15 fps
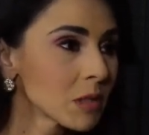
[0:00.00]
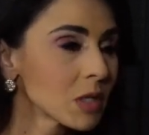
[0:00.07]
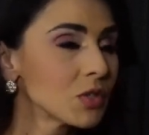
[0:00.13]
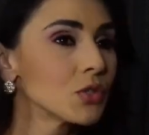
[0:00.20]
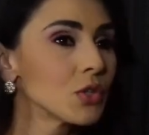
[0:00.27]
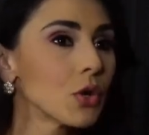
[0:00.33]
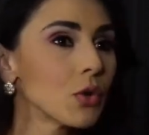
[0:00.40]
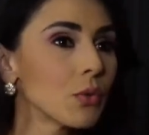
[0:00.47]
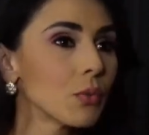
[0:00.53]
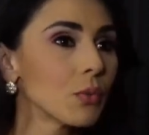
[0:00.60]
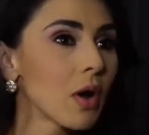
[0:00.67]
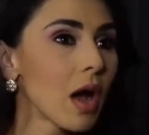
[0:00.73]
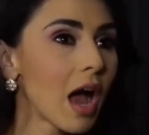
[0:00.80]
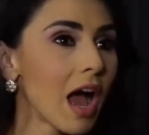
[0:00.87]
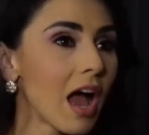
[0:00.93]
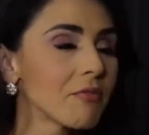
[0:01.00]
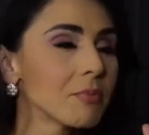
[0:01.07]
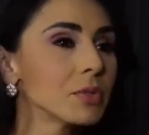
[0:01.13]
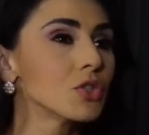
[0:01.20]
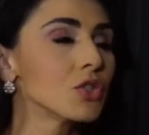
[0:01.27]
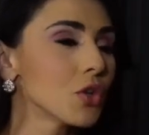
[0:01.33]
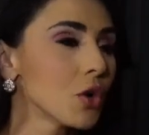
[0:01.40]
So I've
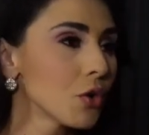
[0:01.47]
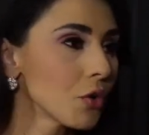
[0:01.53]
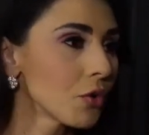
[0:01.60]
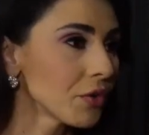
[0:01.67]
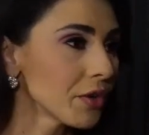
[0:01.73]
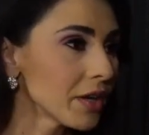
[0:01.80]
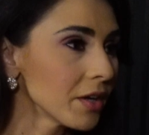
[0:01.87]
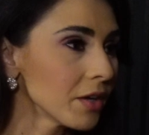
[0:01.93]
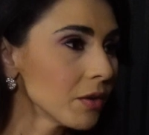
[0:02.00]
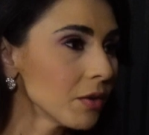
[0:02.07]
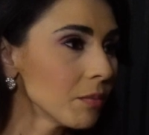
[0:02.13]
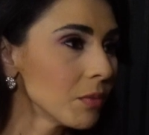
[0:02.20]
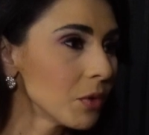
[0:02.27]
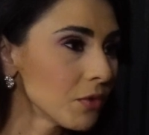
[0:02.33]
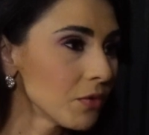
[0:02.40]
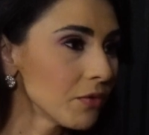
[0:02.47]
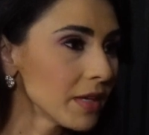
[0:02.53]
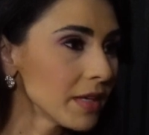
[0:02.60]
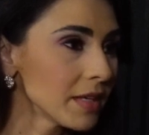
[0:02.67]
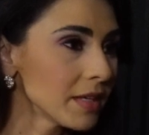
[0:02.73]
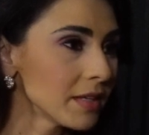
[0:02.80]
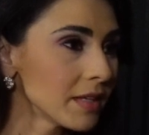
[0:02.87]
been so career
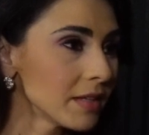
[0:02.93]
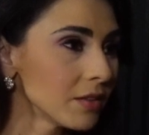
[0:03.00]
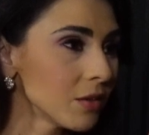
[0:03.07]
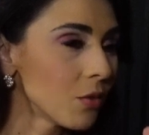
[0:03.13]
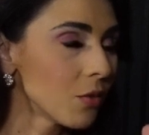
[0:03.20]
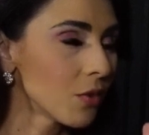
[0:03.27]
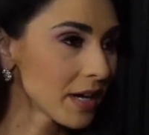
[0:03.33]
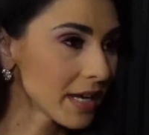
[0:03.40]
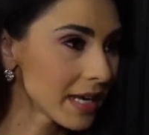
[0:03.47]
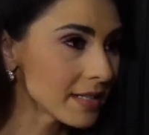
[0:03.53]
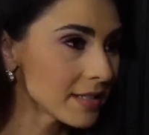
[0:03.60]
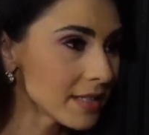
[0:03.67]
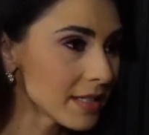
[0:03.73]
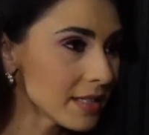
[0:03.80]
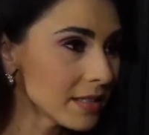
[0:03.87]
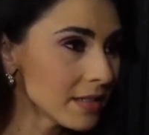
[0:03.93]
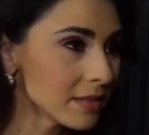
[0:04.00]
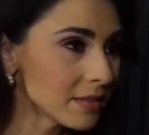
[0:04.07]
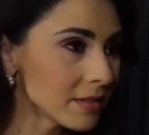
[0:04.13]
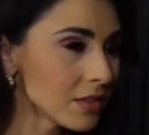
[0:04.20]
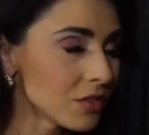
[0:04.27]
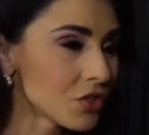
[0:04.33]
motivated and oriented.
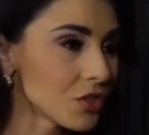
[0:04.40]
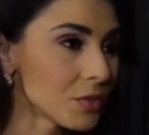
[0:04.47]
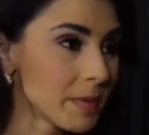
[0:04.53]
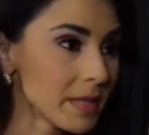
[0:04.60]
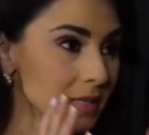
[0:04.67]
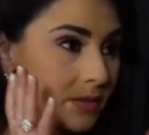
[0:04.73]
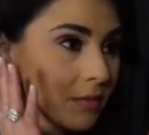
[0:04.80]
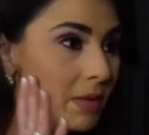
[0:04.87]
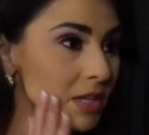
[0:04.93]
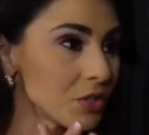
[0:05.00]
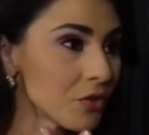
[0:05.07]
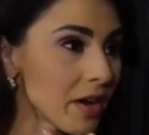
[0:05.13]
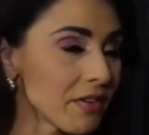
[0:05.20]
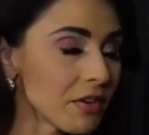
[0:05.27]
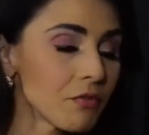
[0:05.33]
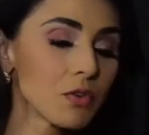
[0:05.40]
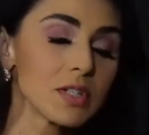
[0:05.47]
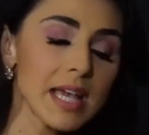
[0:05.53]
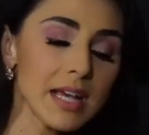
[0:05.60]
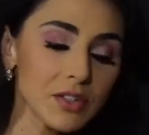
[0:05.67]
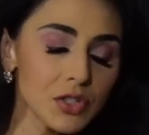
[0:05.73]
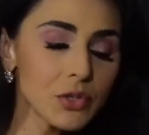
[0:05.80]
It's just been my driving force.
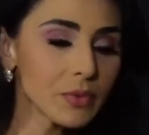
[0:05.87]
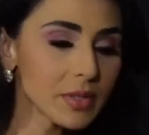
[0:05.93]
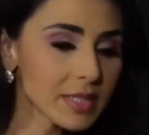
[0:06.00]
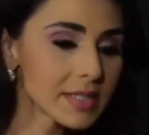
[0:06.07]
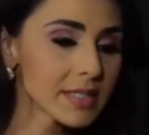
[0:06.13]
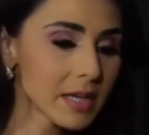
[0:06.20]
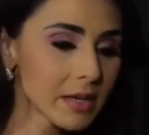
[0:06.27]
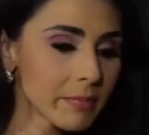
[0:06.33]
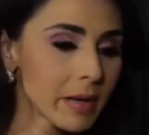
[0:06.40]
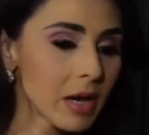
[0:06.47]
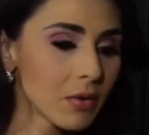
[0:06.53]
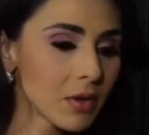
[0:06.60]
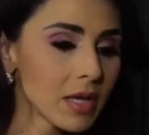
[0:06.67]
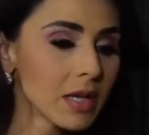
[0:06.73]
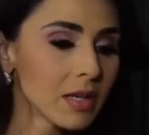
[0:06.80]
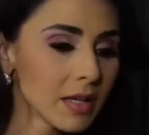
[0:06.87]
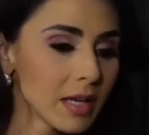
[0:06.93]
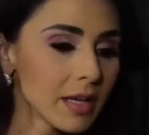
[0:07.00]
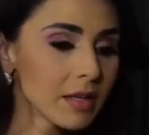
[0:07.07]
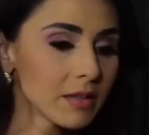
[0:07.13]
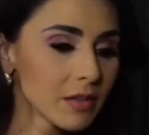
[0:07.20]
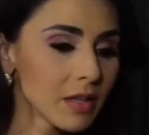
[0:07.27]
Actually, what he said about
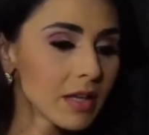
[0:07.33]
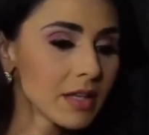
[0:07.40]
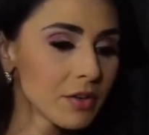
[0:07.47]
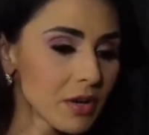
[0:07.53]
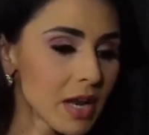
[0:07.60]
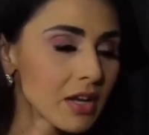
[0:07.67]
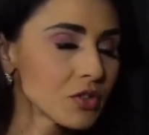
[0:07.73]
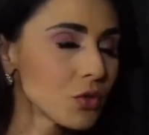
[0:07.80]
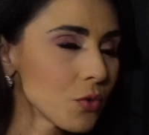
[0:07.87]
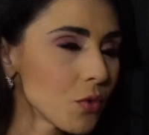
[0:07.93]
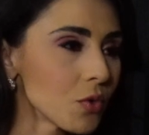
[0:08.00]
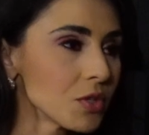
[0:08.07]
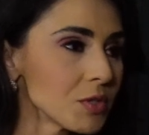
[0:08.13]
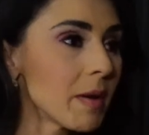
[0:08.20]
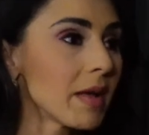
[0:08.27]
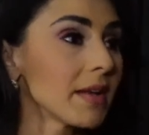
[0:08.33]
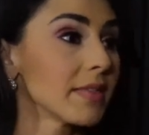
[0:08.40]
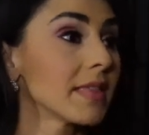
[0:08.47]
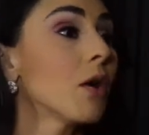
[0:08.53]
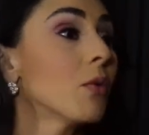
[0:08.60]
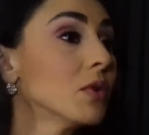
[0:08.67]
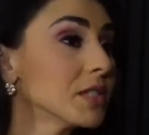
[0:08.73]
international correspondent,
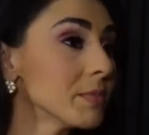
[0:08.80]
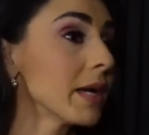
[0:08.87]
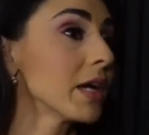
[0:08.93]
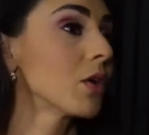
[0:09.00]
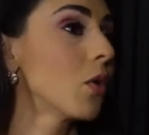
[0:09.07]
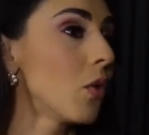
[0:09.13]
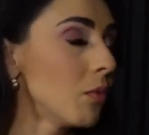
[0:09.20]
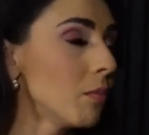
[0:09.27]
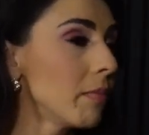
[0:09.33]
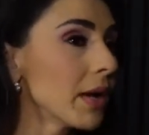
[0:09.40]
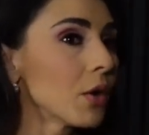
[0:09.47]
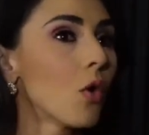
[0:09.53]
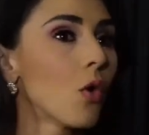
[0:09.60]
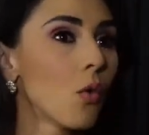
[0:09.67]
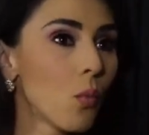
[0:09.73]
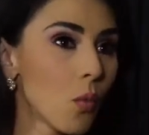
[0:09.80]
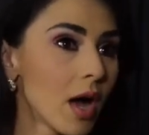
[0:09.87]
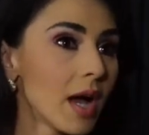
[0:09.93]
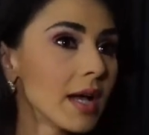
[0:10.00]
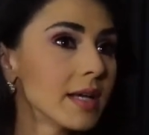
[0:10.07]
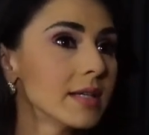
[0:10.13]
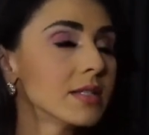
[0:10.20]
that was my goal. My goal
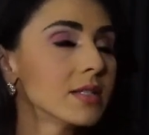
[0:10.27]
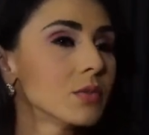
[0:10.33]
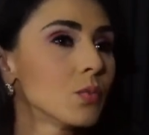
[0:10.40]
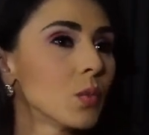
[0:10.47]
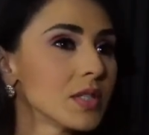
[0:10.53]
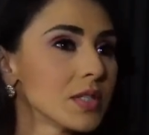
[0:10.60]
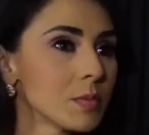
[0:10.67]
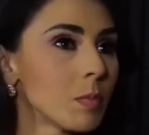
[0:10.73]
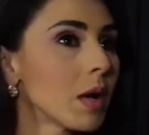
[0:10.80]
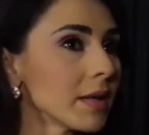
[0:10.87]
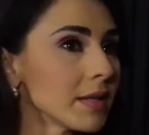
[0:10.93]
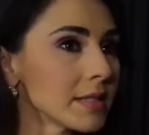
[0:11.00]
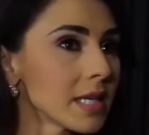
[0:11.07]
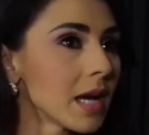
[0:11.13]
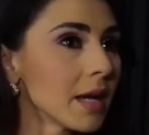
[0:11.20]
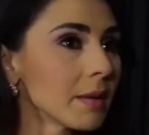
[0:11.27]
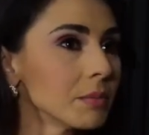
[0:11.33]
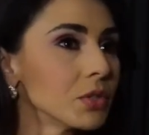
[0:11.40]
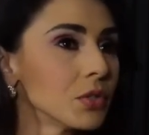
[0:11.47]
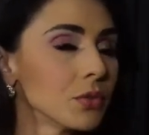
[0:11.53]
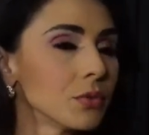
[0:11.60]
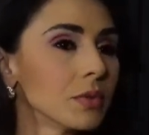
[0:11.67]
was once upon a time
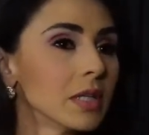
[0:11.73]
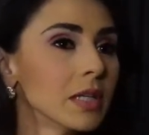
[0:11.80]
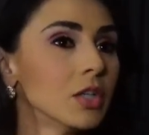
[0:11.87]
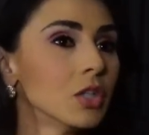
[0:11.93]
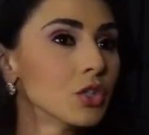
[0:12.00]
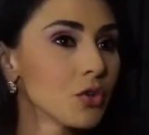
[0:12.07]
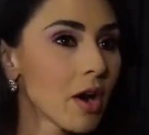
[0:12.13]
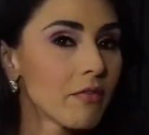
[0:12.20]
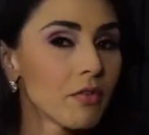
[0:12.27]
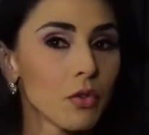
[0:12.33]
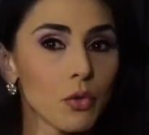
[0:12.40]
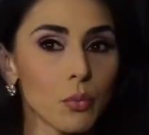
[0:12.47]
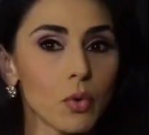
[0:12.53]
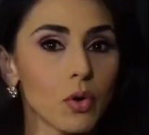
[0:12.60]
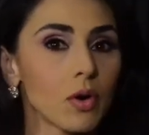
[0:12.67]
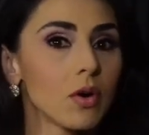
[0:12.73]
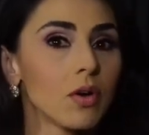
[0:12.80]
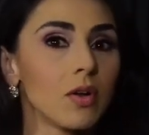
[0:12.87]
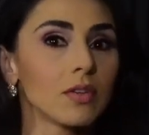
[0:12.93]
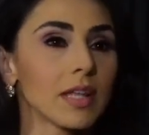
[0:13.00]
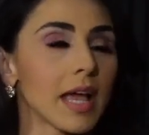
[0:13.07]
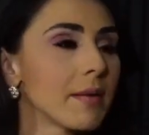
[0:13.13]
to travel the
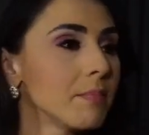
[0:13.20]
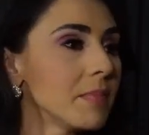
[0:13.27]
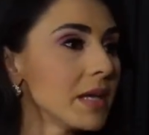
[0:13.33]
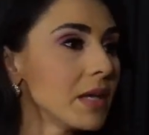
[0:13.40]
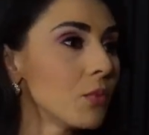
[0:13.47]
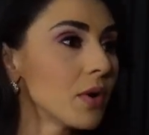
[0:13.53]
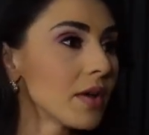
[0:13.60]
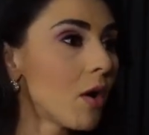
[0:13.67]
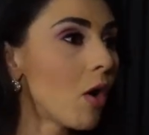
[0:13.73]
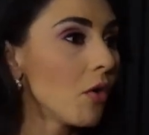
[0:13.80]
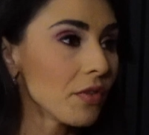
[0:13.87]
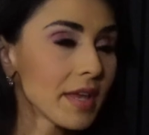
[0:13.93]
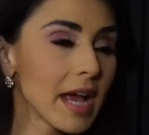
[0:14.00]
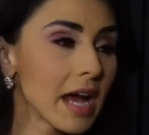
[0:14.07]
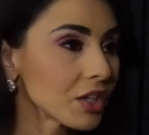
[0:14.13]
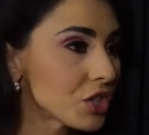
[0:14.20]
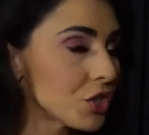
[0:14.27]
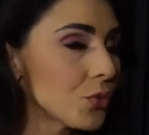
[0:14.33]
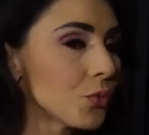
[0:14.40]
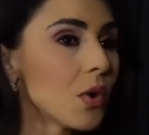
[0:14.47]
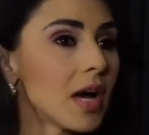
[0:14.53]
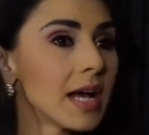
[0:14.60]
world and be where all the
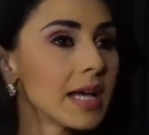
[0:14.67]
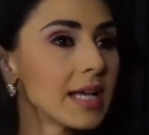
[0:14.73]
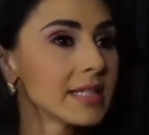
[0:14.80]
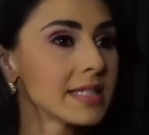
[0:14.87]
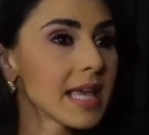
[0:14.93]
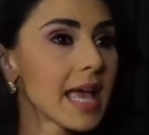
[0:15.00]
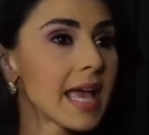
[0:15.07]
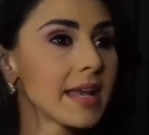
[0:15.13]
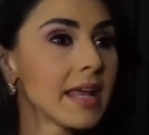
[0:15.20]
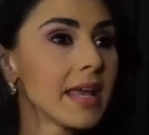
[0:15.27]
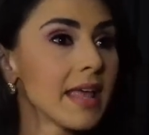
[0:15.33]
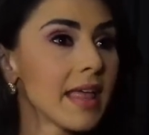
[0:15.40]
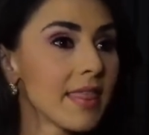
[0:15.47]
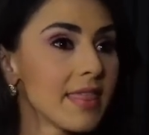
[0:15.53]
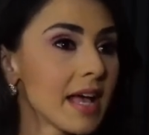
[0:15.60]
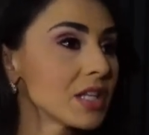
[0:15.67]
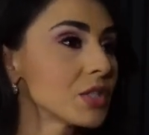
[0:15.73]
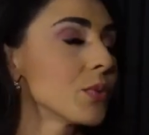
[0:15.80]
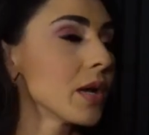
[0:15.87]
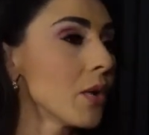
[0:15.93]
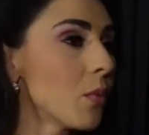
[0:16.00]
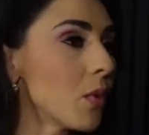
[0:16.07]
action was. And that's
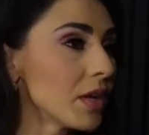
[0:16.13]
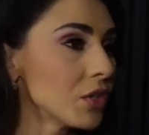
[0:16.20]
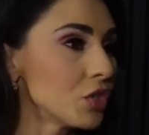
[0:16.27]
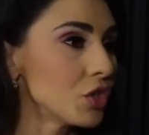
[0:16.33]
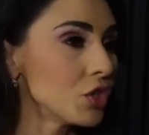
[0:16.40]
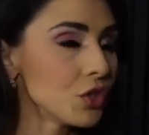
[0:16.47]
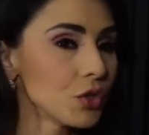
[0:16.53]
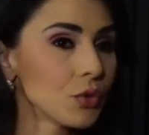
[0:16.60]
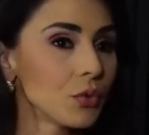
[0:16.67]
what I wanted to do.